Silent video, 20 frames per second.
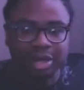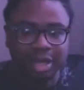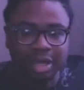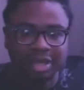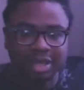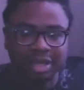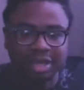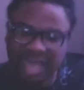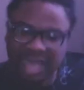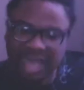They're
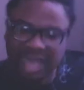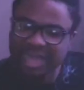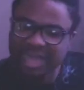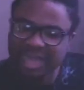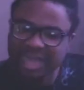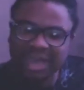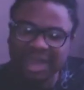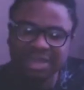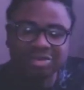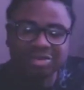like,
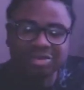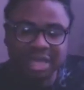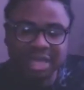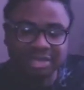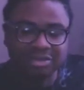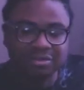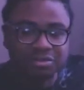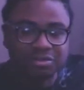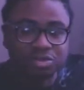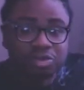yeah, you guys
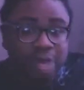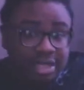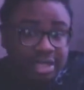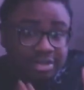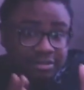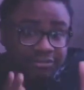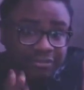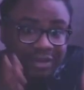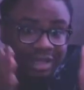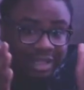are
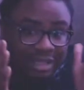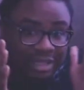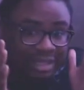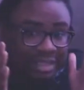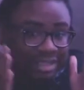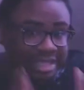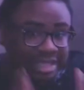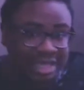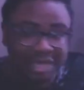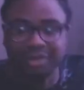fucking
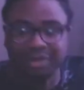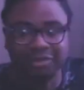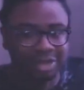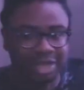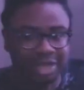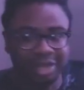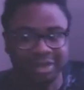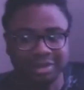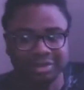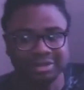Nintendo
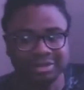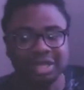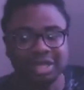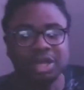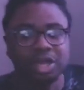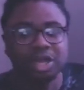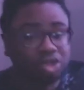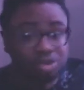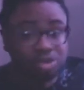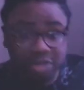characters.
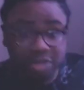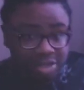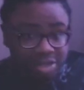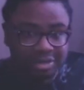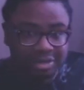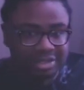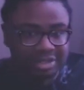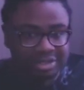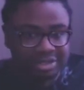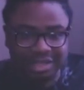You can do
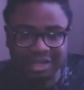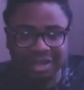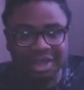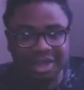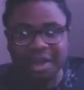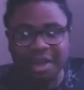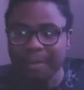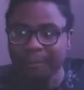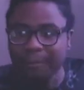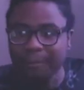this shit.
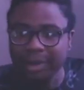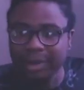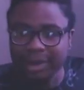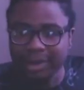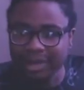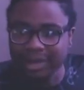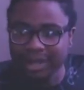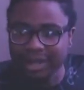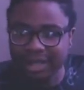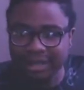But
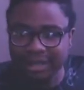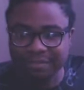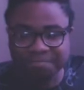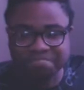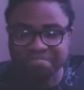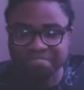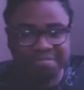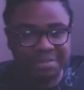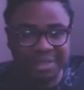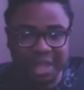
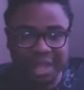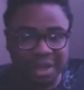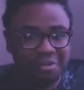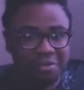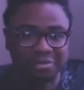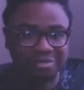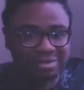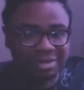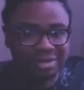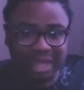
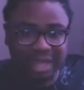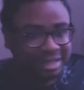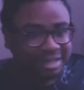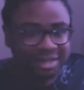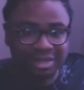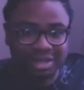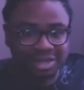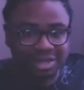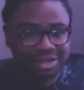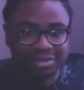no, they
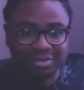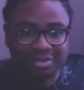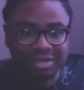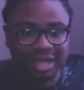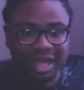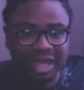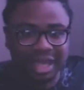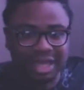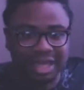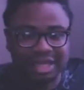couldn't do that.
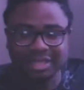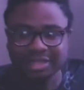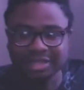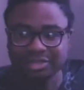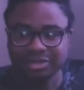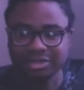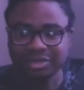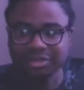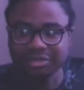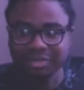Like, and then
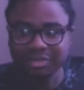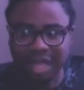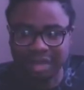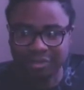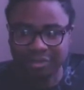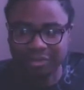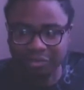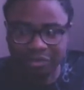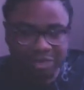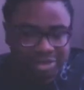Shulk like
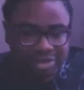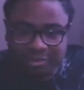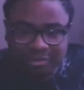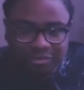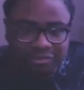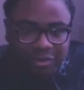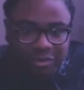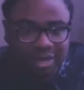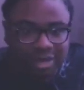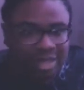runs up in
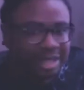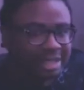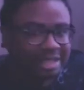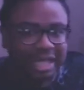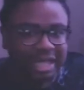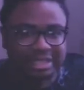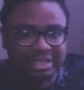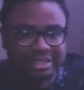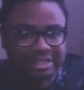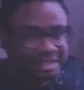front and he
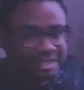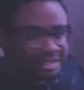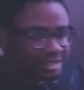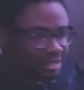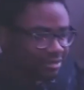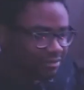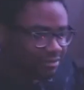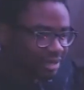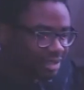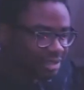like sees the
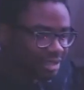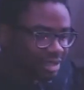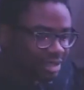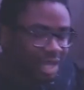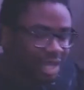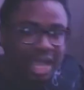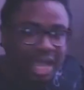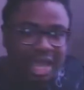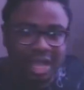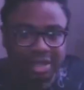vision,
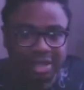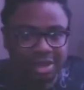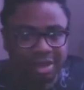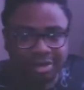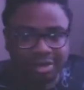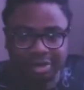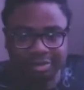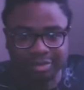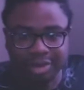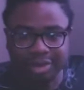and they all
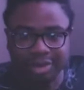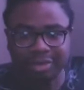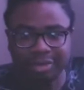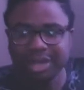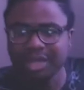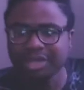get obliterated.